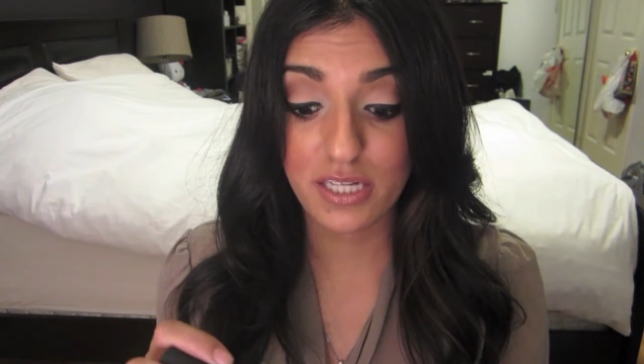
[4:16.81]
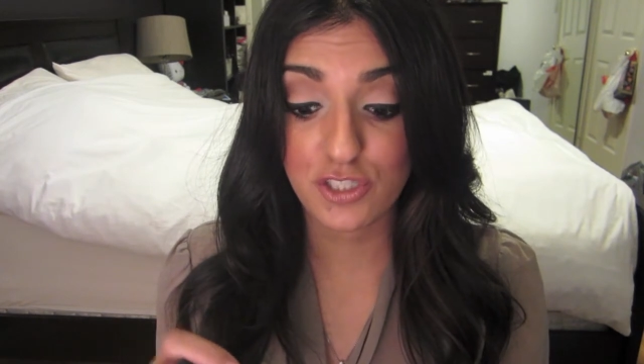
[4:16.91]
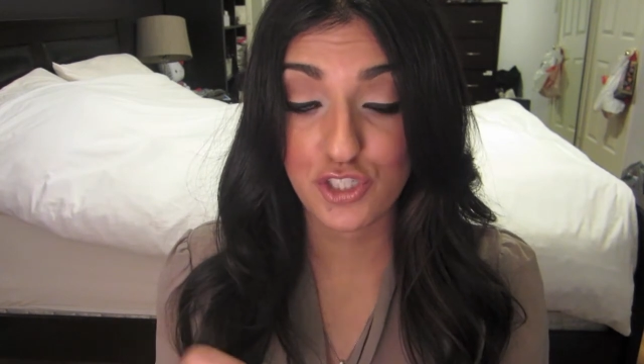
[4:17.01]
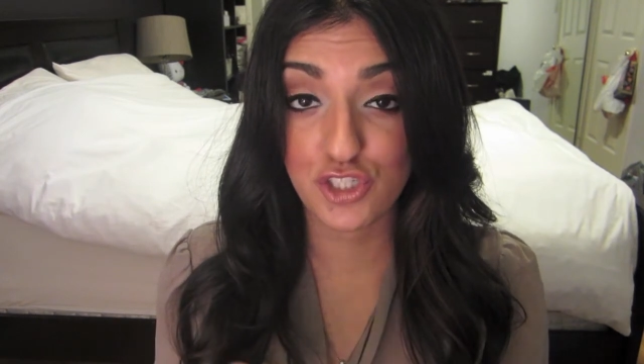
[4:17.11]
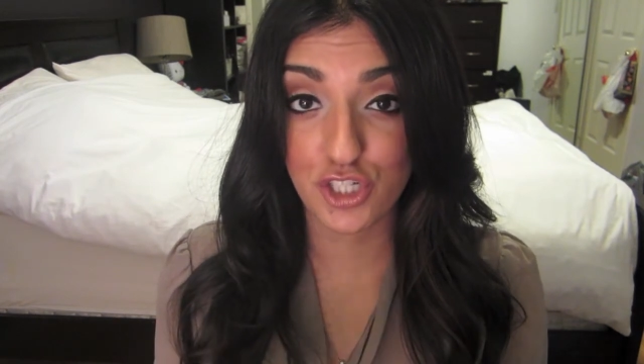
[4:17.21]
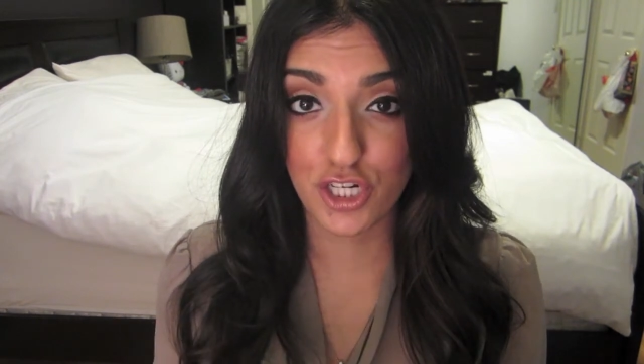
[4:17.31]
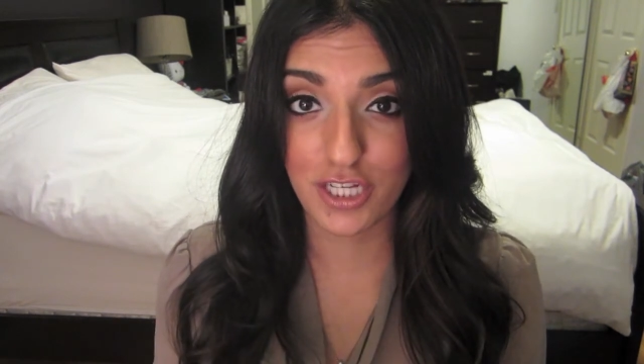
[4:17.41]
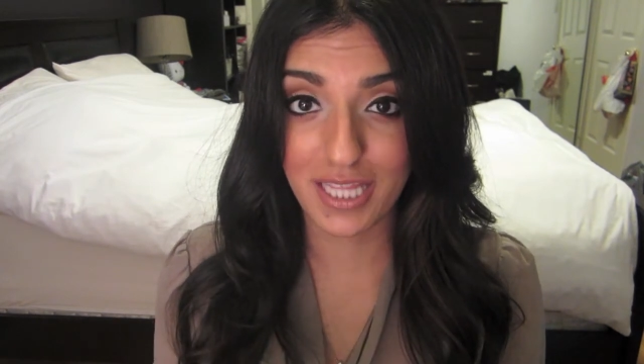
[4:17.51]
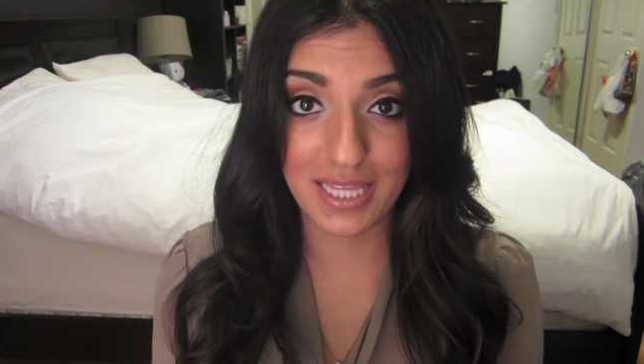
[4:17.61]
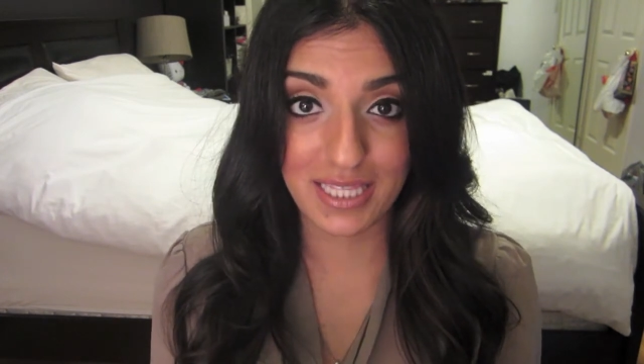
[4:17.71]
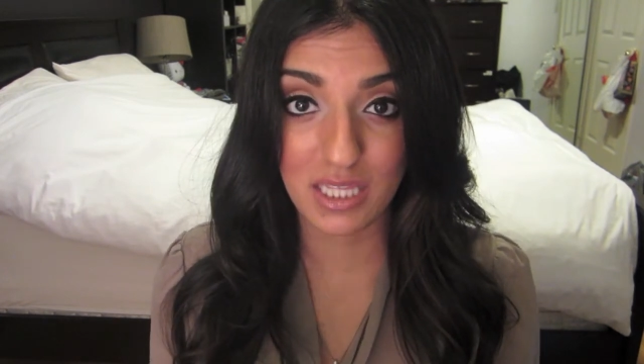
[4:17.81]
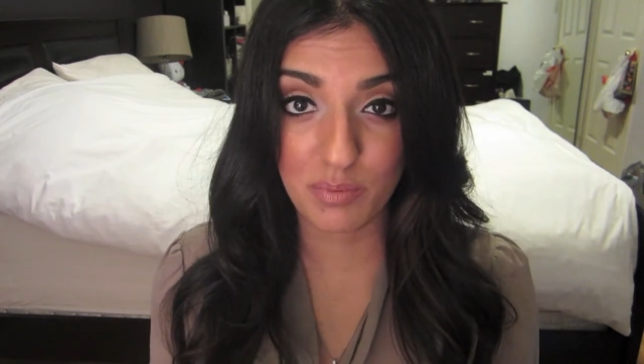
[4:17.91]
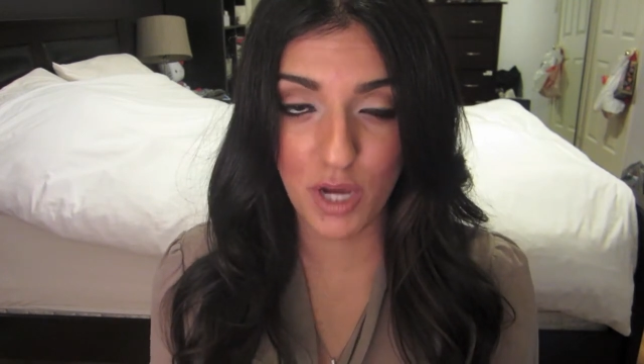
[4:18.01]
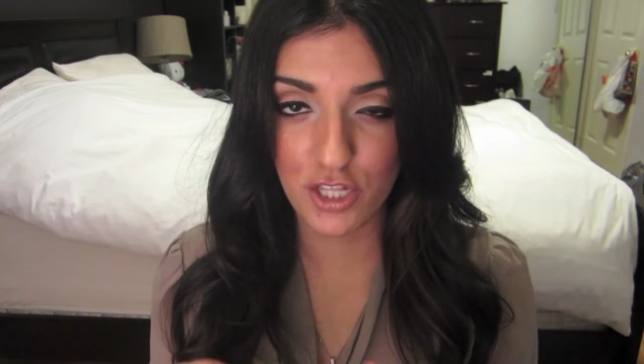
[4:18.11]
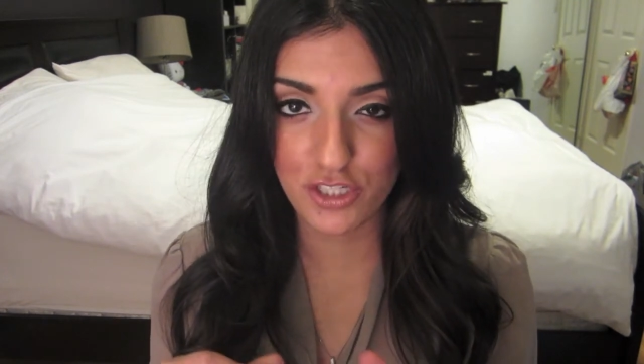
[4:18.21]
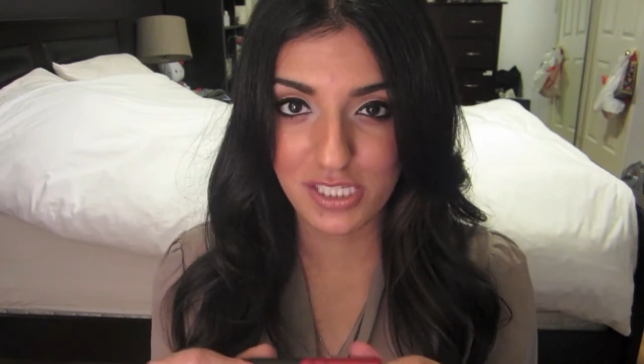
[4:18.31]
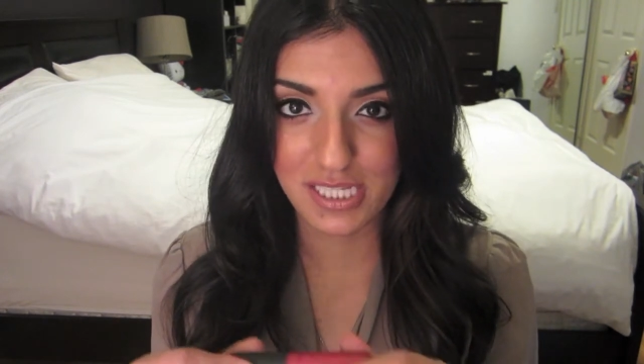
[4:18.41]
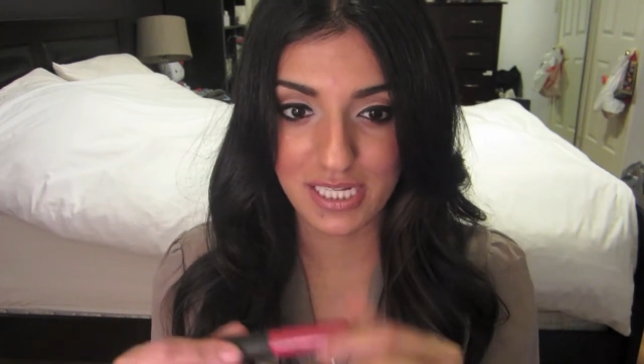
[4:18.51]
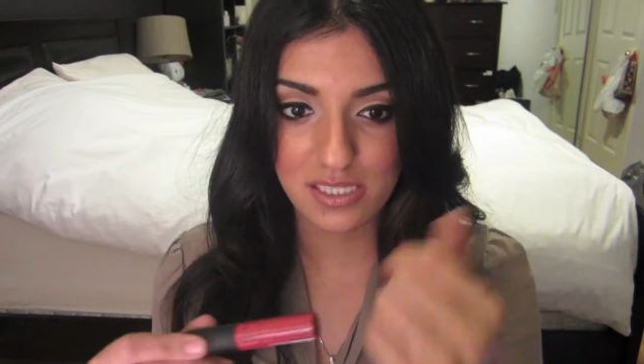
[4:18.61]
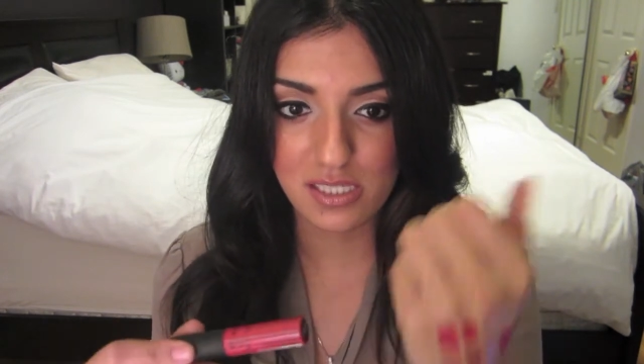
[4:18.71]
ensure that the lip color
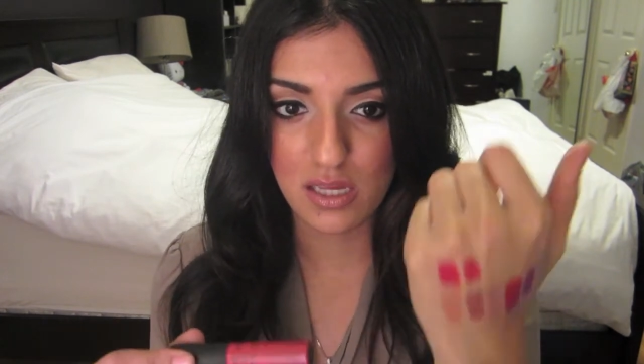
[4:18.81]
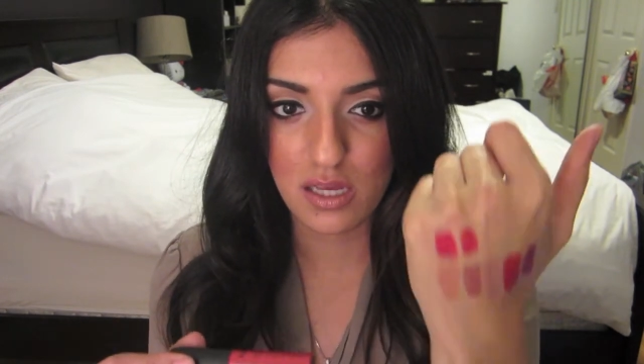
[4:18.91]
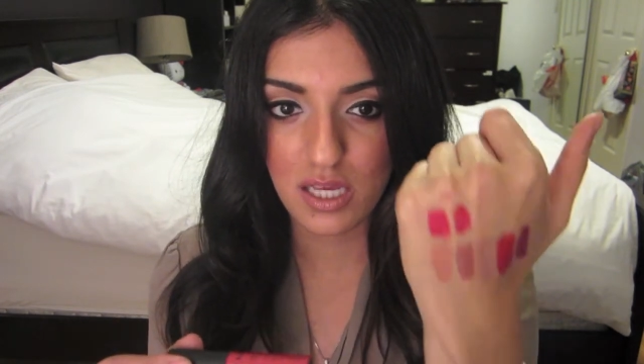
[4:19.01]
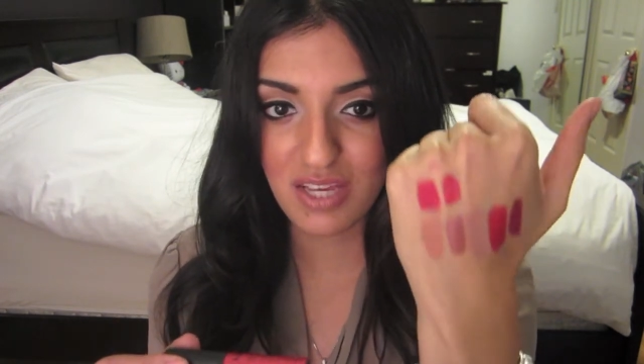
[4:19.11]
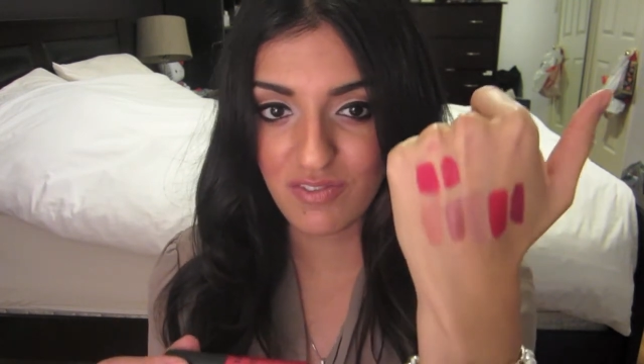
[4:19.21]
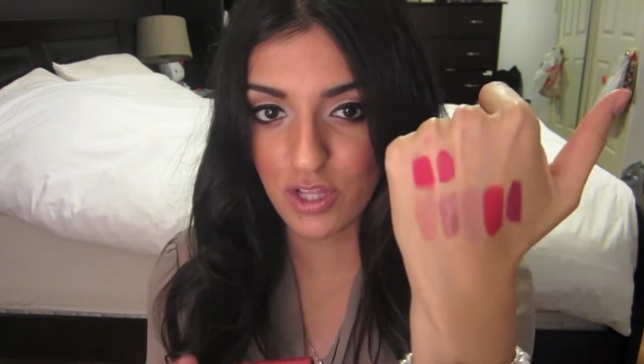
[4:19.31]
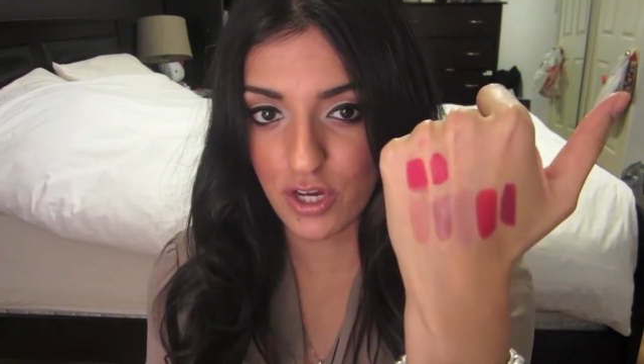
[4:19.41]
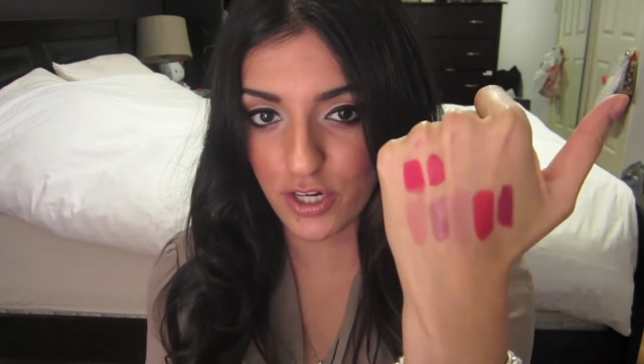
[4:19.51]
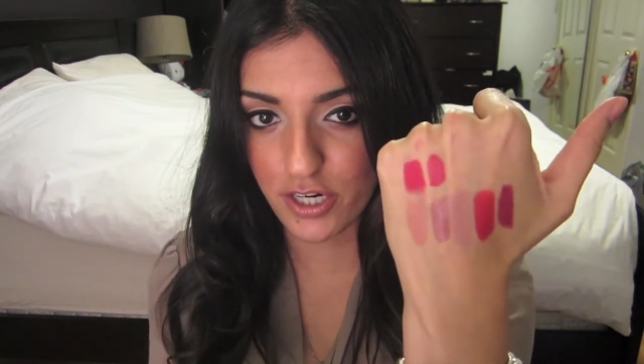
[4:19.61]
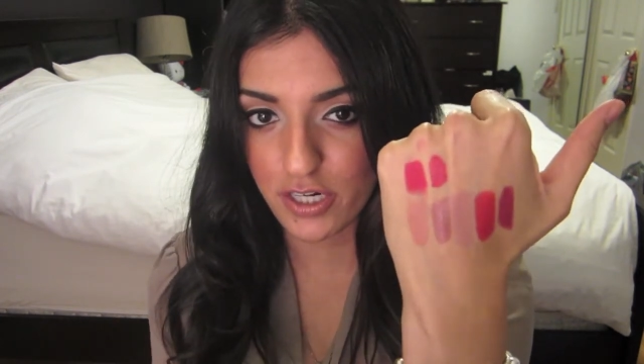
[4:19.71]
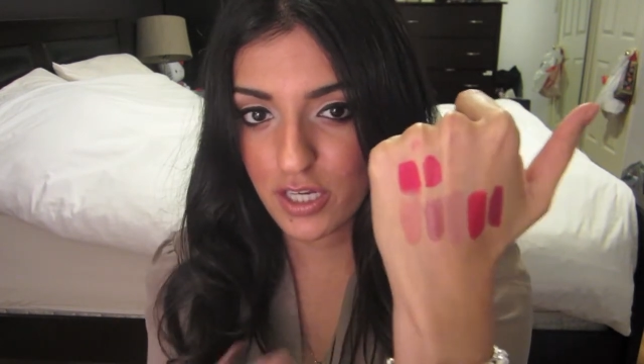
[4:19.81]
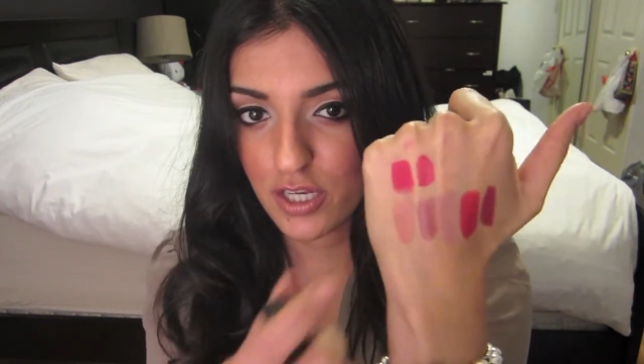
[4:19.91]
stays even longer.